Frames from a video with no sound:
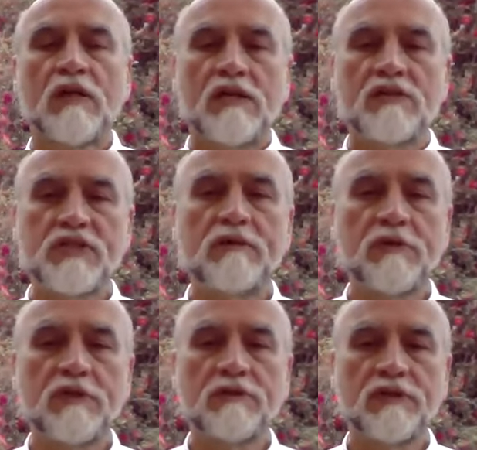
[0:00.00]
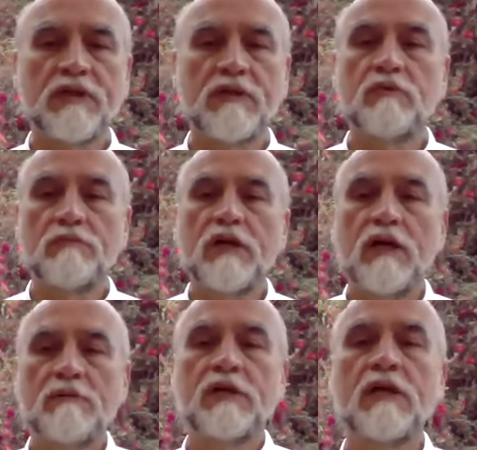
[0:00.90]
And similarly, what
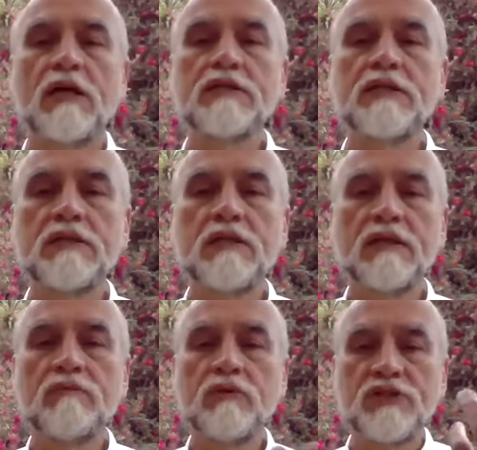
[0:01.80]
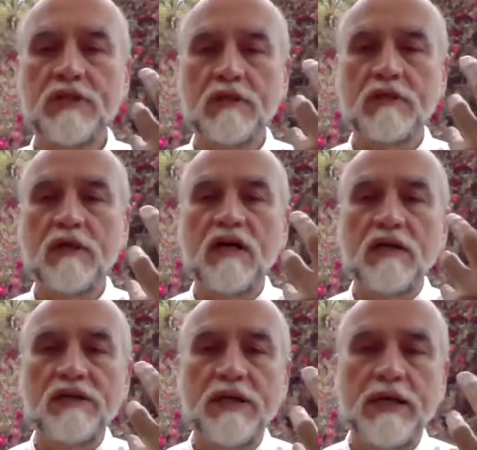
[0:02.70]
Mahatma Gandhi did was he
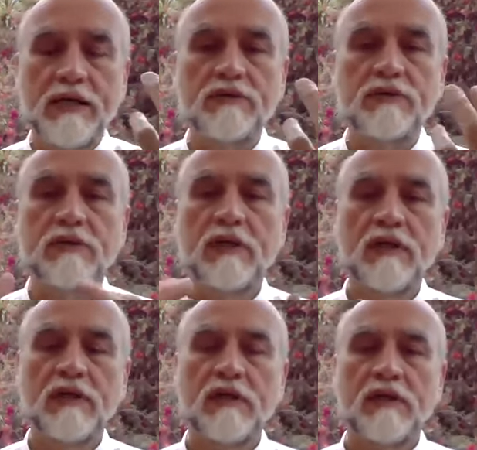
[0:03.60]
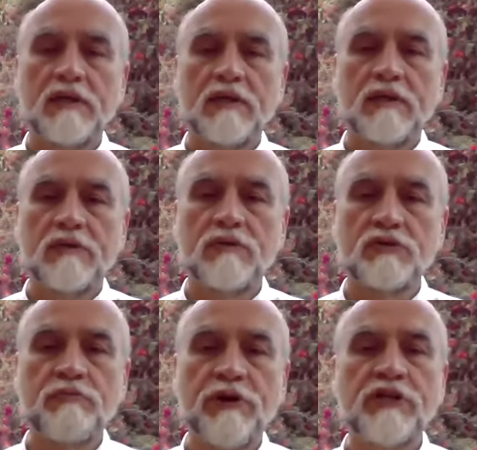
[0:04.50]
called out
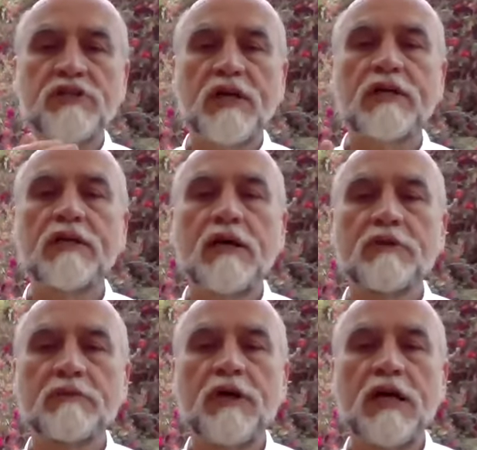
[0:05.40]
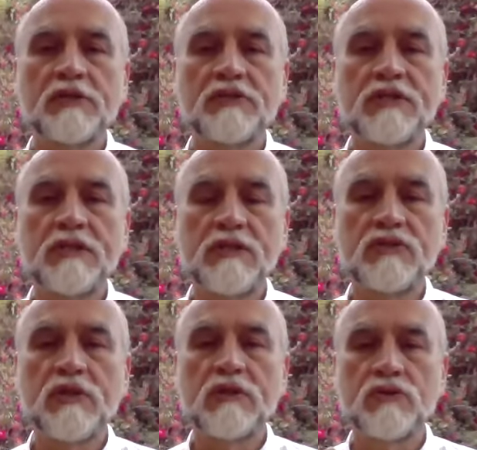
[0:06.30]
those British economic
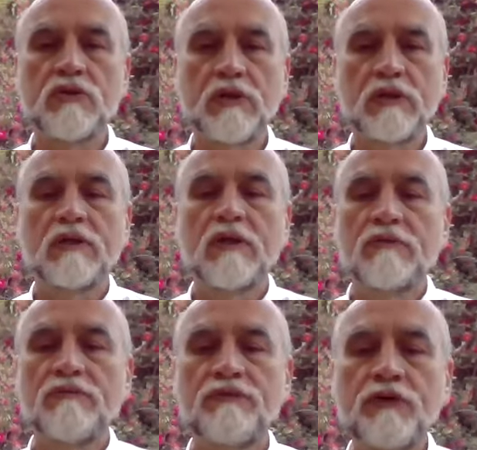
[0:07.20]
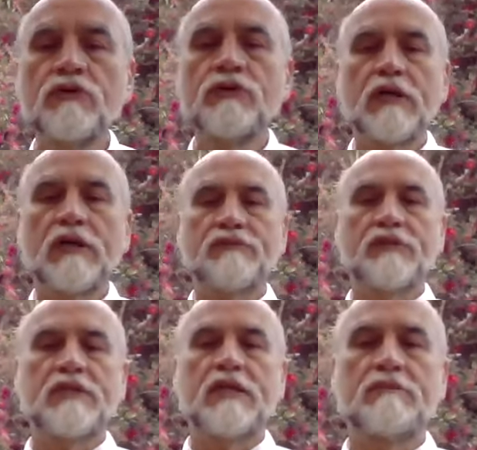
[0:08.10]
policies that took food off
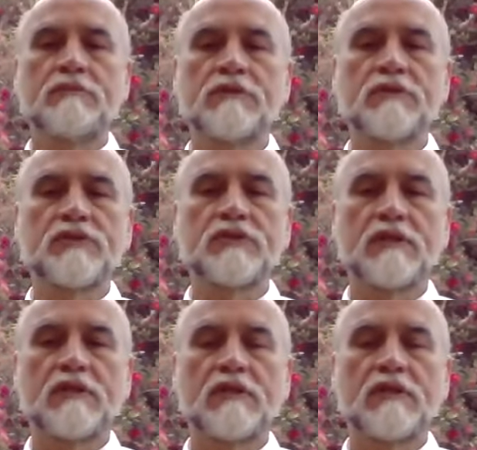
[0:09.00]
the tables